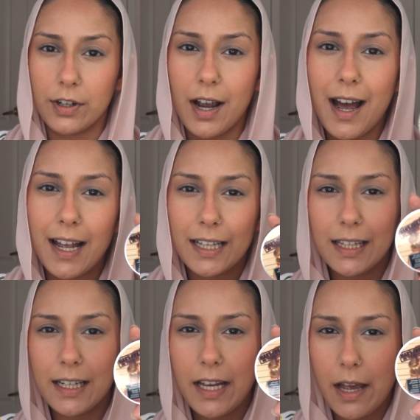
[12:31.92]

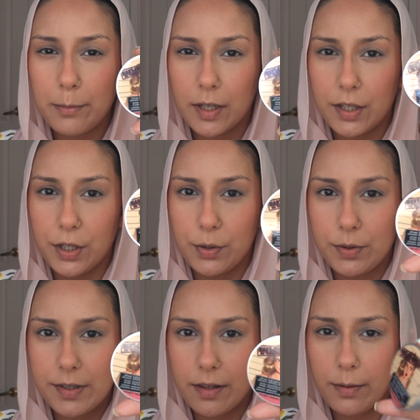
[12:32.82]
highlight, I'm gonna
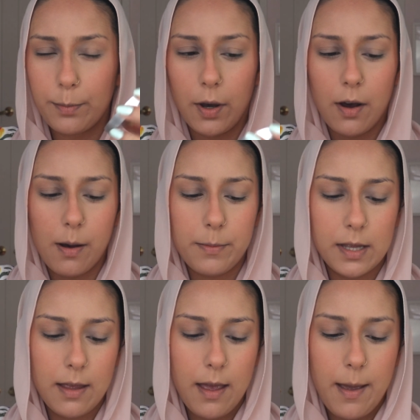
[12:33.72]
use the Balm
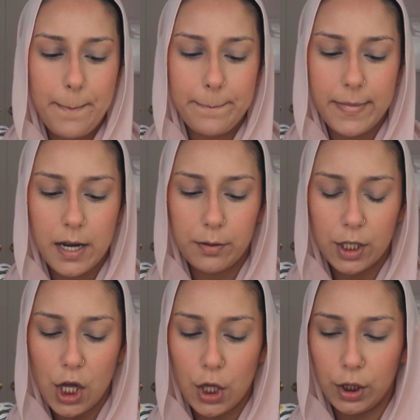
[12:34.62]

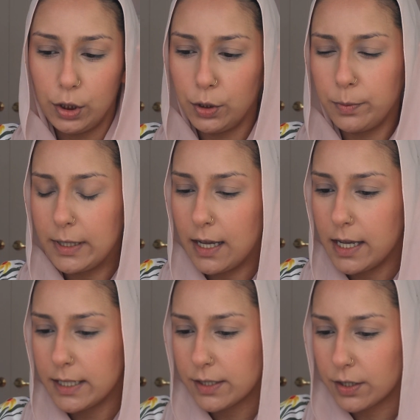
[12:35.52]
Mary
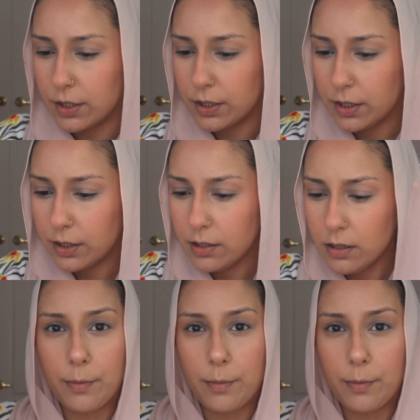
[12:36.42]
Luminizer.